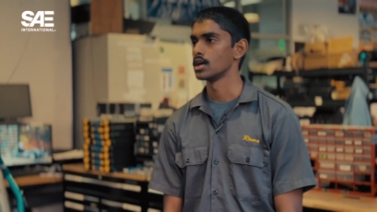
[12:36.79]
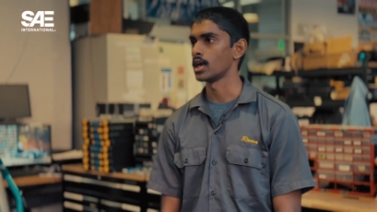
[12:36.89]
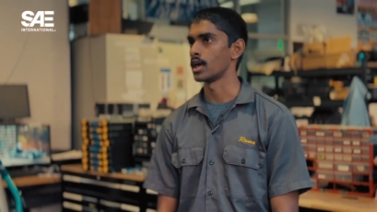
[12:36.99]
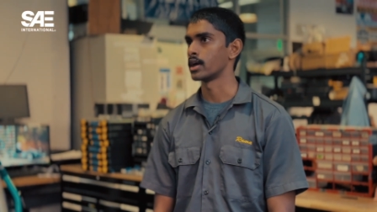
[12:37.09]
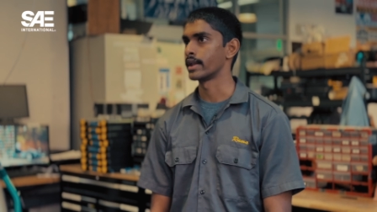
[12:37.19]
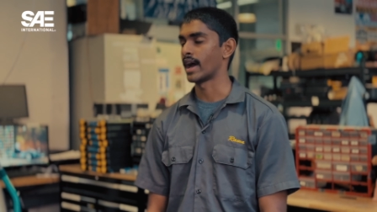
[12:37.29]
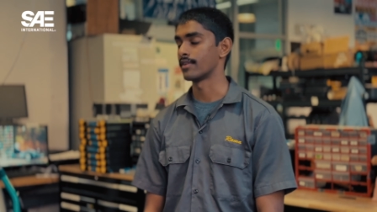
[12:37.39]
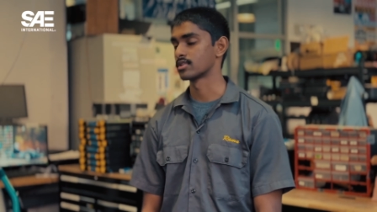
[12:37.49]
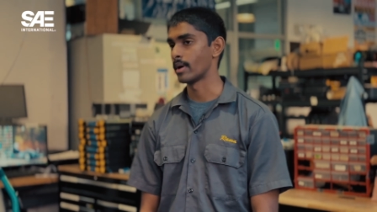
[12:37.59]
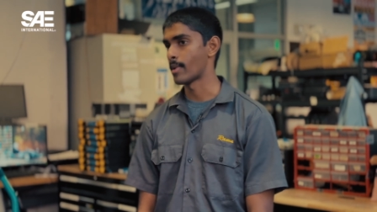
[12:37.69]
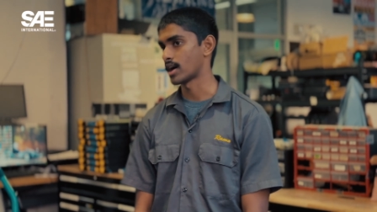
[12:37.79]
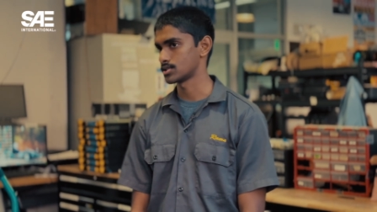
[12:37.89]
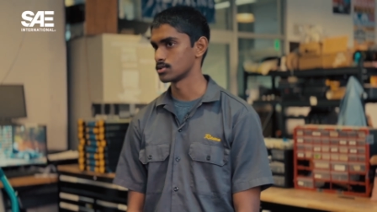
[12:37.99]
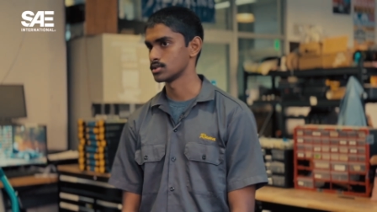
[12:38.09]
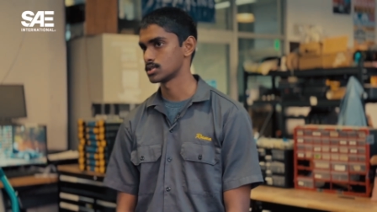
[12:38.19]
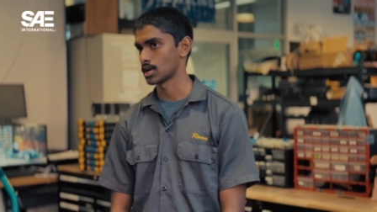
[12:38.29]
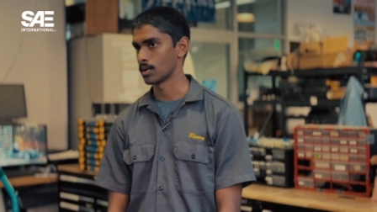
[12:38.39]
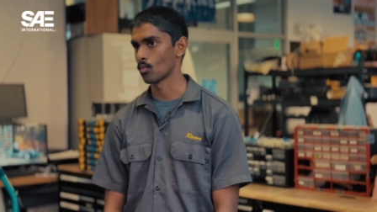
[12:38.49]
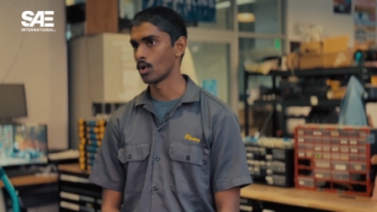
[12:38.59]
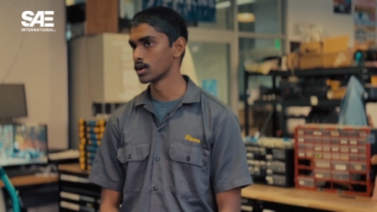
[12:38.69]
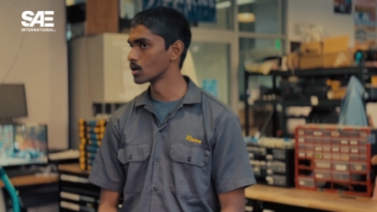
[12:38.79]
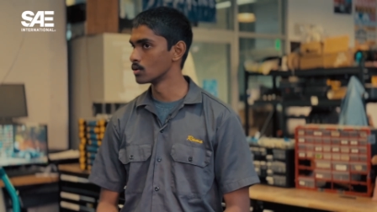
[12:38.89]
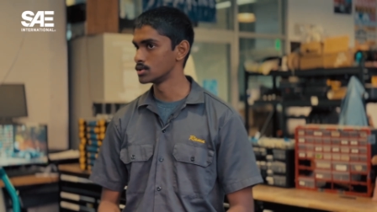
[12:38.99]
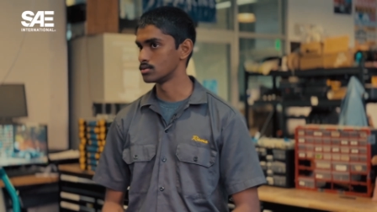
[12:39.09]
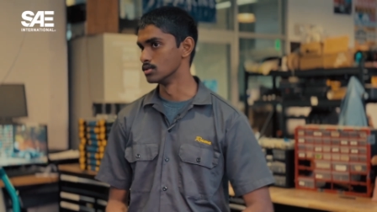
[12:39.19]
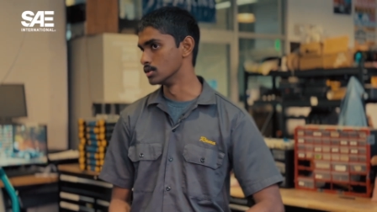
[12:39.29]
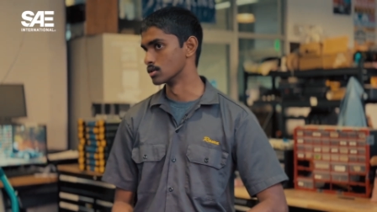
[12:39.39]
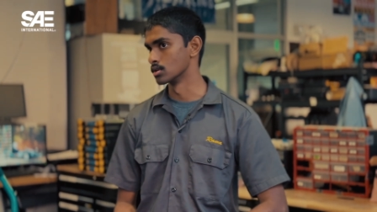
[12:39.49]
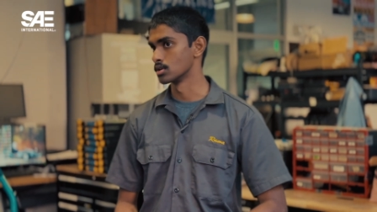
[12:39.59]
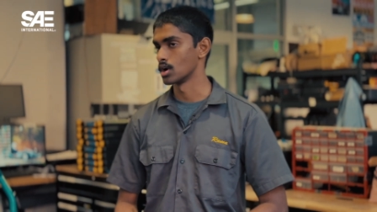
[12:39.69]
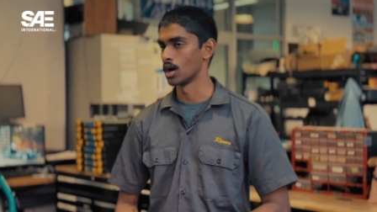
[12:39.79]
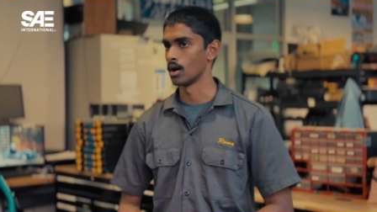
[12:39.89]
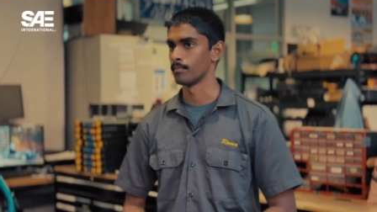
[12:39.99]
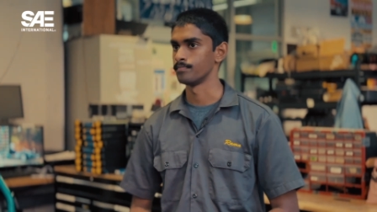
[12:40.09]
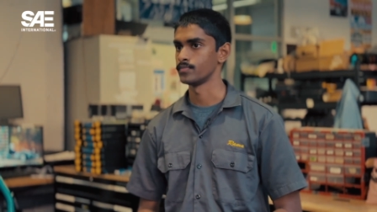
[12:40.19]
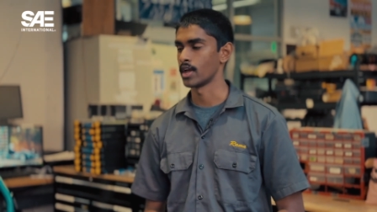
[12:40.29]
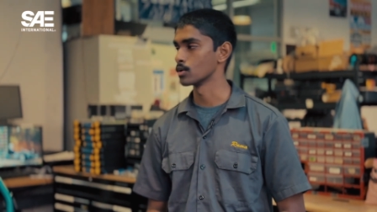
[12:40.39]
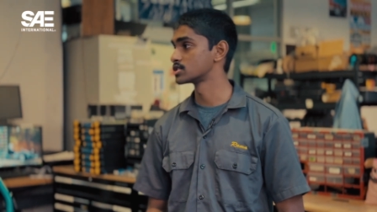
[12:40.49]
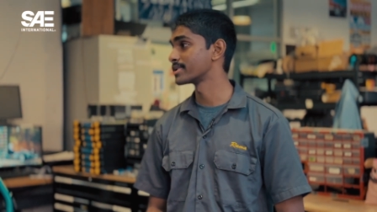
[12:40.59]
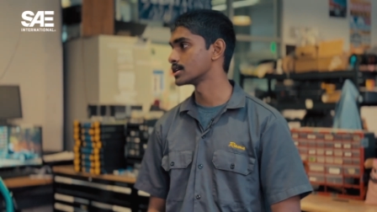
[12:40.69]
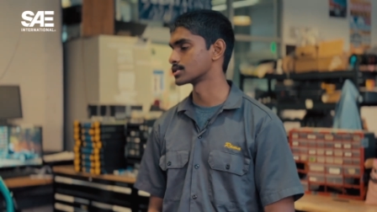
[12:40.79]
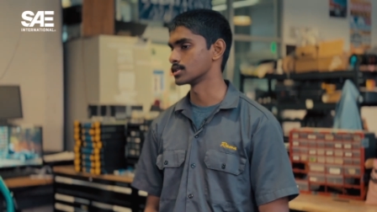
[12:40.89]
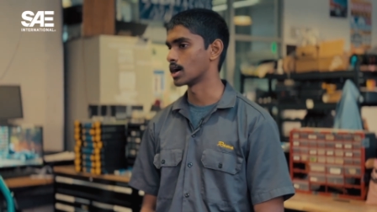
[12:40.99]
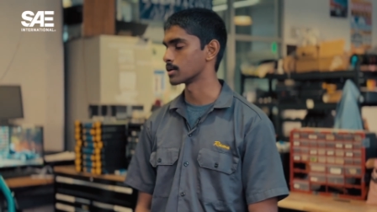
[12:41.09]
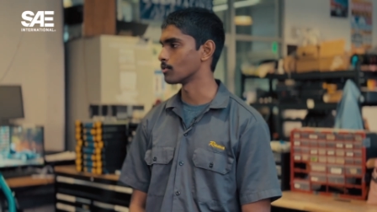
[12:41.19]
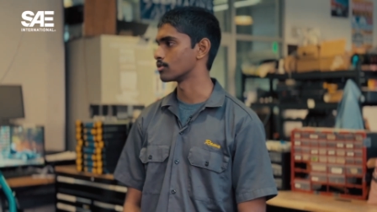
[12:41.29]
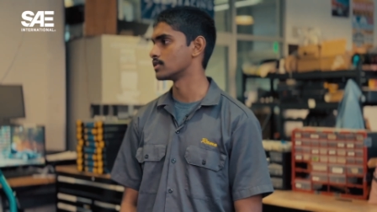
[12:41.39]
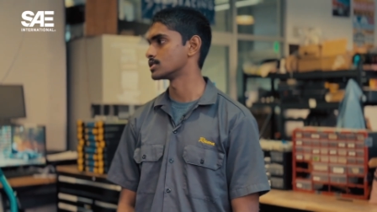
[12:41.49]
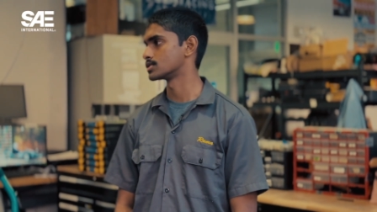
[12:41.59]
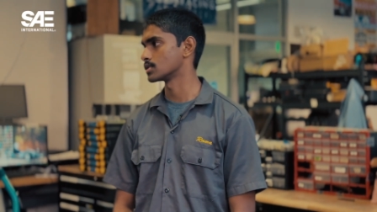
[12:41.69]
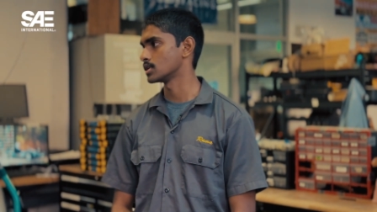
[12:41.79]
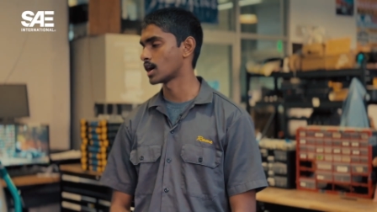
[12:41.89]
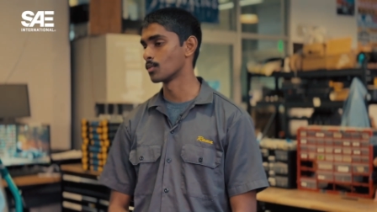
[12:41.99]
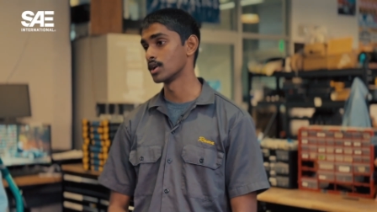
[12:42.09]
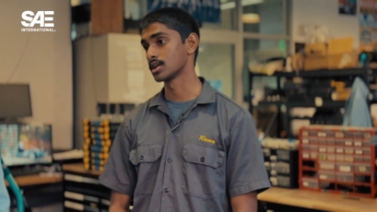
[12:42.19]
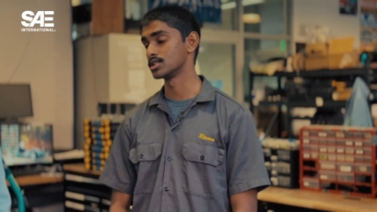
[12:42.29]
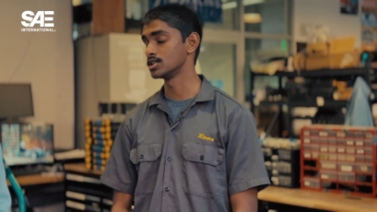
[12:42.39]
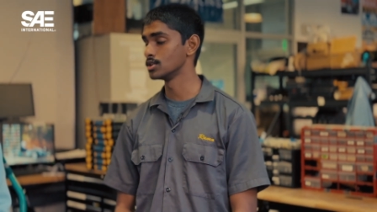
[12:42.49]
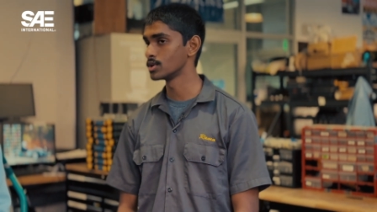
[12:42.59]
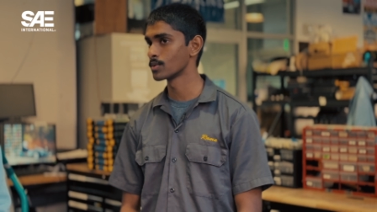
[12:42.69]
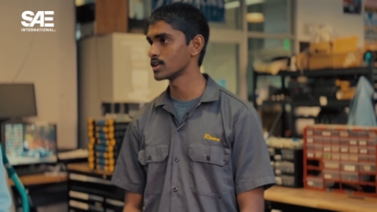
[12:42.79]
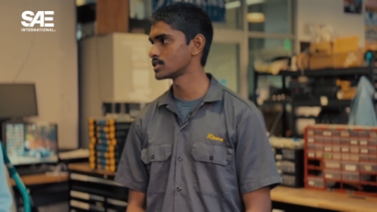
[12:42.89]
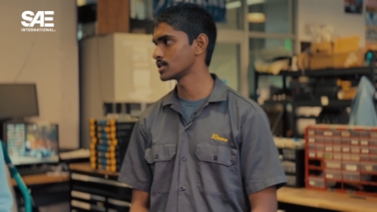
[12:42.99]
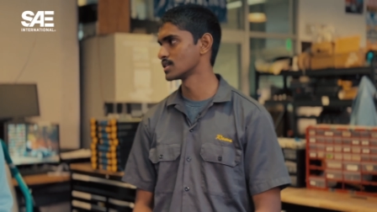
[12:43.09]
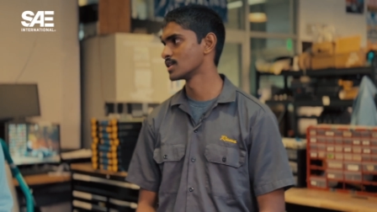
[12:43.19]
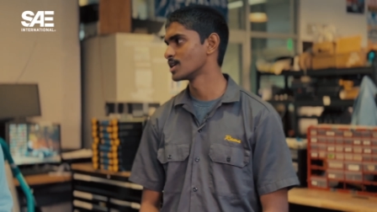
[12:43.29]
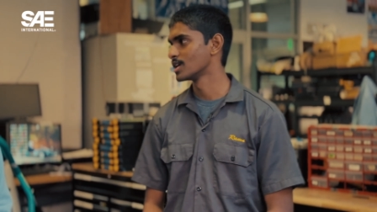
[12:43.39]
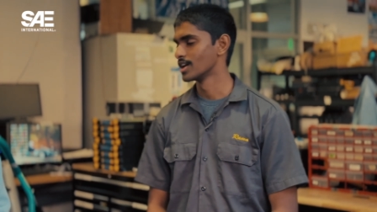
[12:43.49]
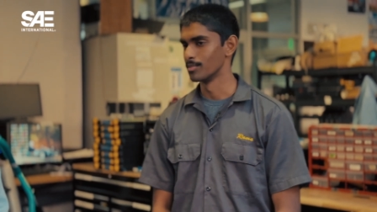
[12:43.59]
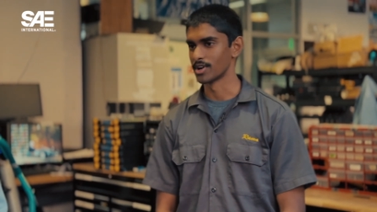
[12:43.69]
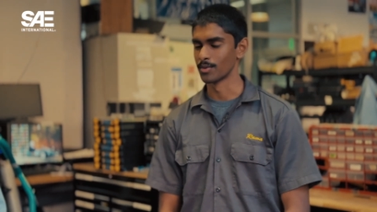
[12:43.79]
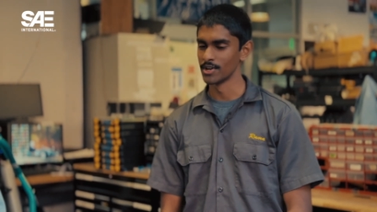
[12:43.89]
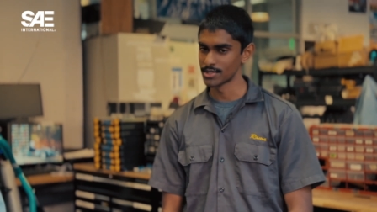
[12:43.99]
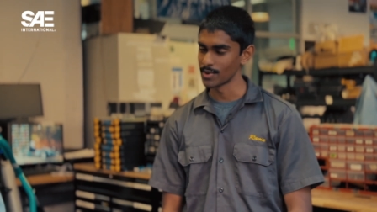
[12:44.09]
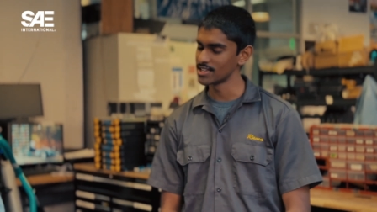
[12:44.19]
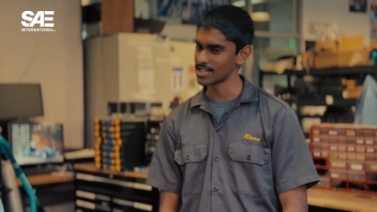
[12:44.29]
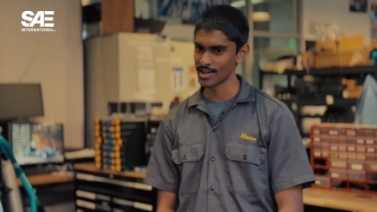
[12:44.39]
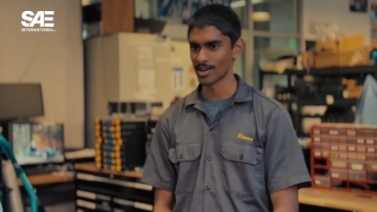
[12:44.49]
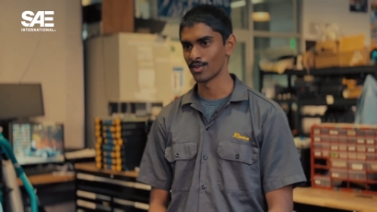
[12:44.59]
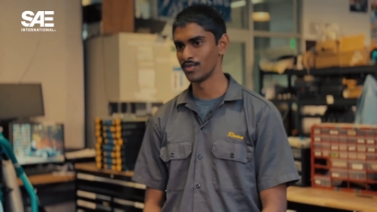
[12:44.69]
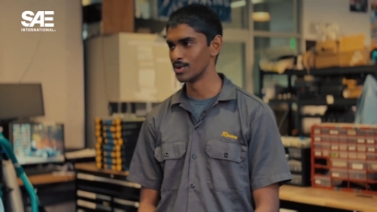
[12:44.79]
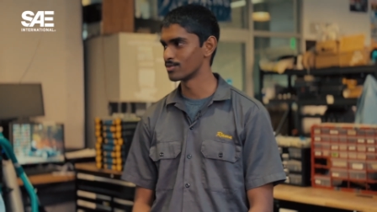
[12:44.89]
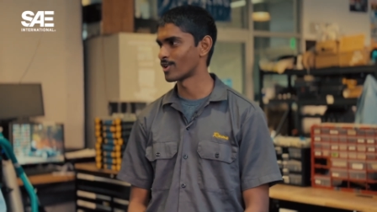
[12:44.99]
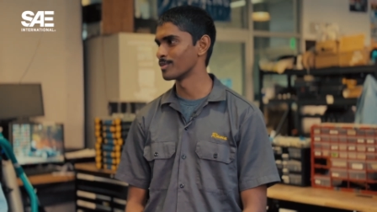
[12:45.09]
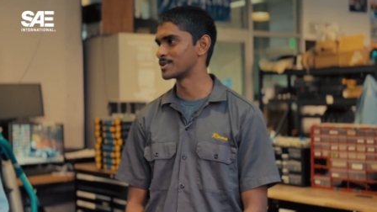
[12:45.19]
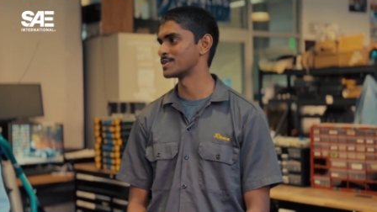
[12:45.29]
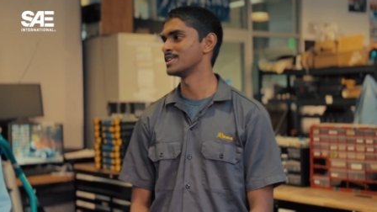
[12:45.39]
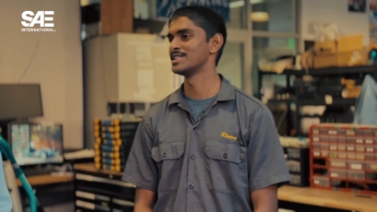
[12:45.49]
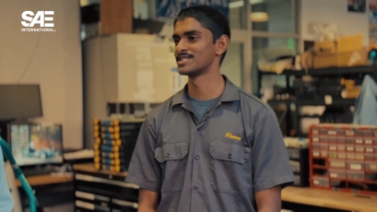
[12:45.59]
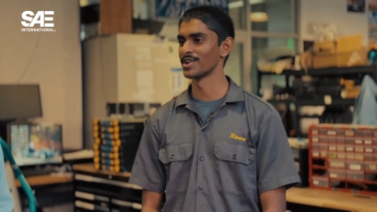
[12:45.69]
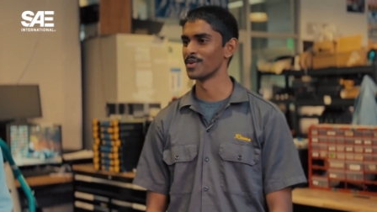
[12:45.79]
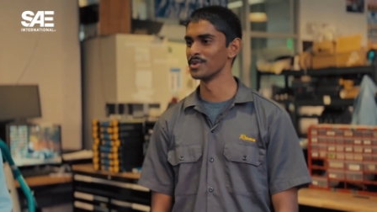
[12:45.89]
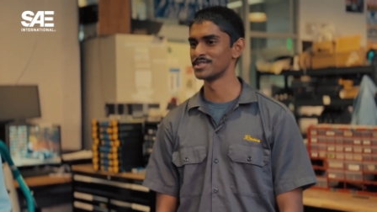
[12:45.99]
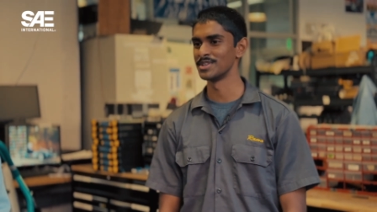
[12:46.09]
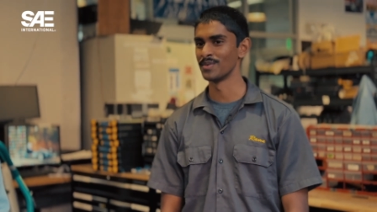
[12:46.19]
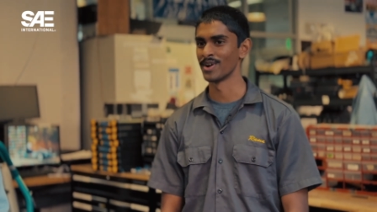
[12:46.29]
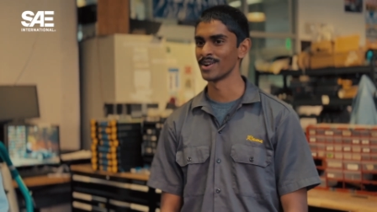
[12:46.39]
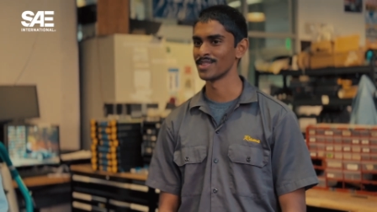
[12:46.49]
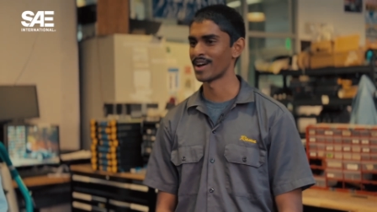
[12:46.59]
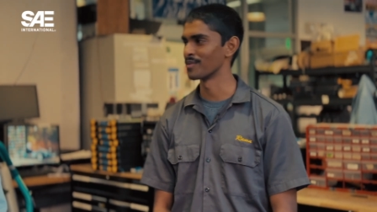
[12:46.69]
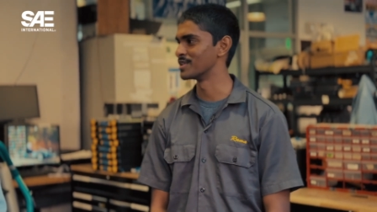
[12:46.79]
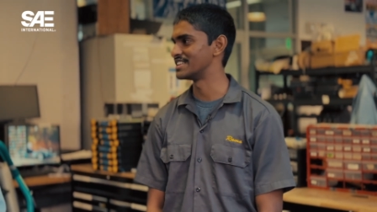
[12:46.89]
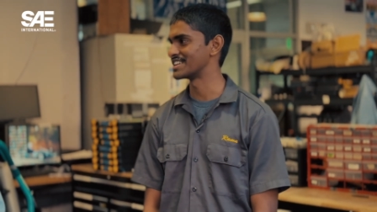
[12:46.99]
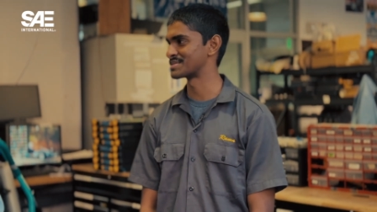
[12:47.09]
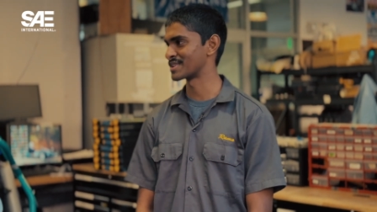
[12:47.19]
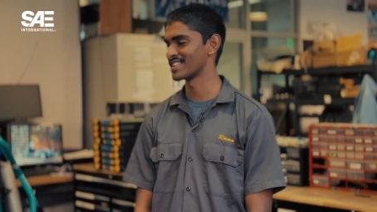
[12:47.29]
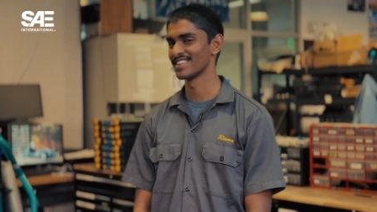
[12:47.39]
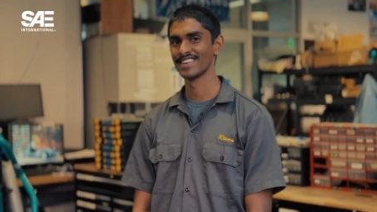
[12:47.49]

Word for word: And after my master's, I want to go into either um, aerospace or the automotive industry. I want to continue doing racing, Mm-hmm. But careers in racing are few and far between, so we'll see where that road takes me.